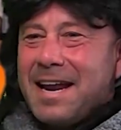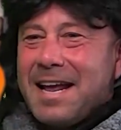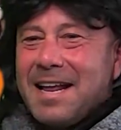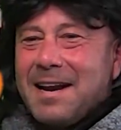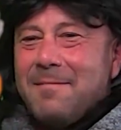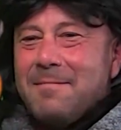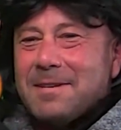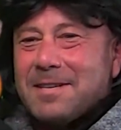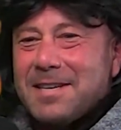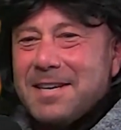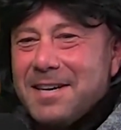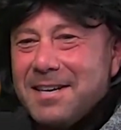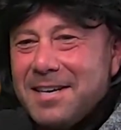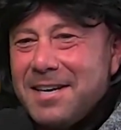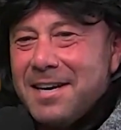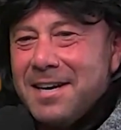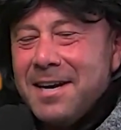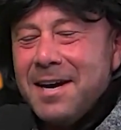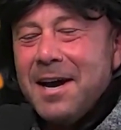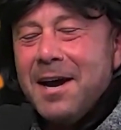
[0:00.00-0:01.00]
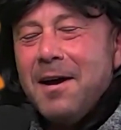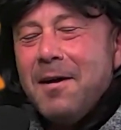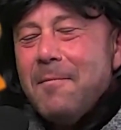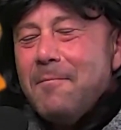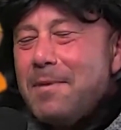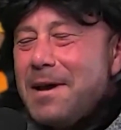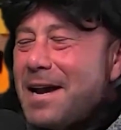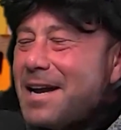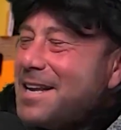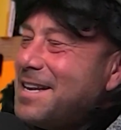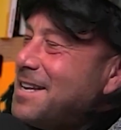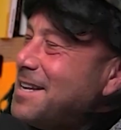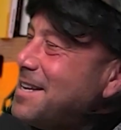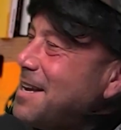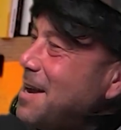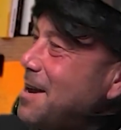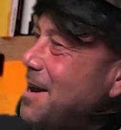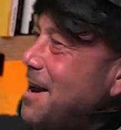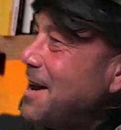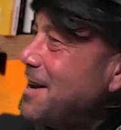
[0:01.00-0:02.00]
And I'm going to tell you, back in the
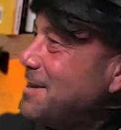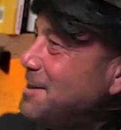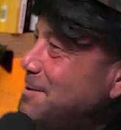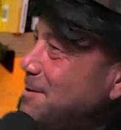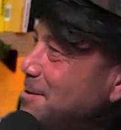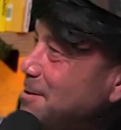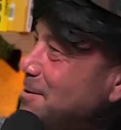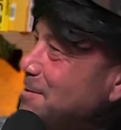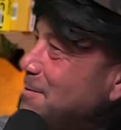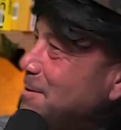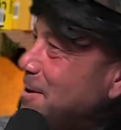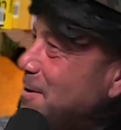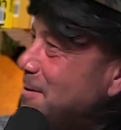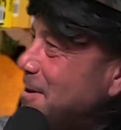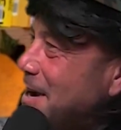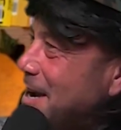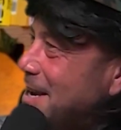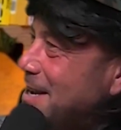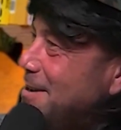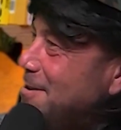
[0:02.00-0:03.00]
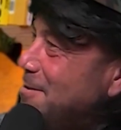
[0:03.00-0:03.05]
day, I used to do cocaine.